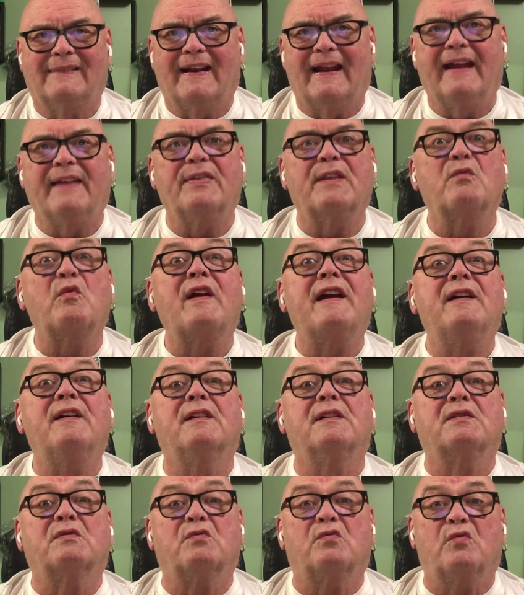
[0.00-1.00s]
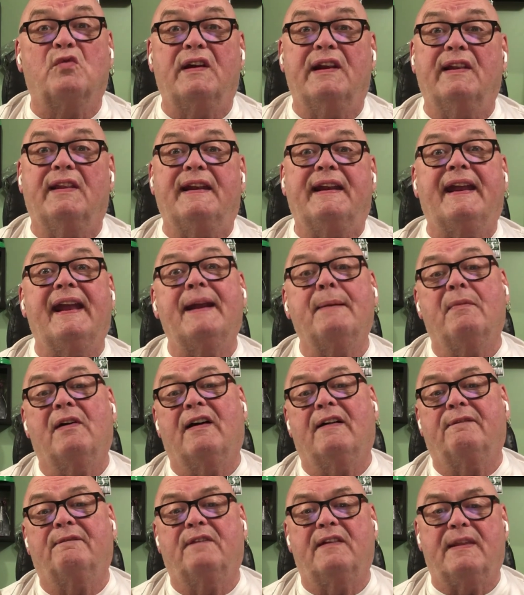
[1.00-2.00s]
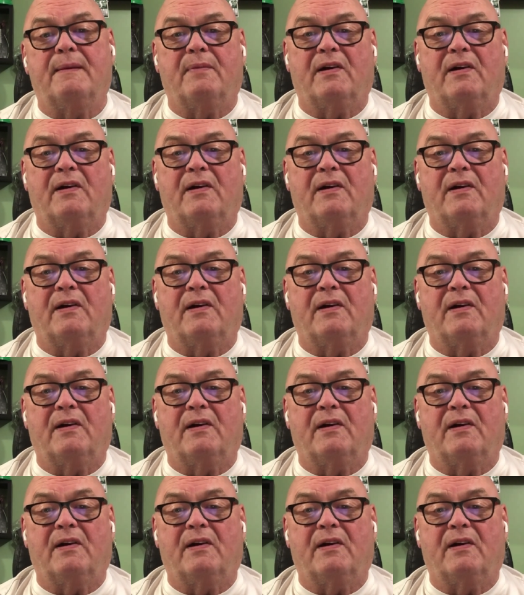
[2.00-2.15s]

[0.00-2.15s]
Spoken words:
And the wheels really came off for the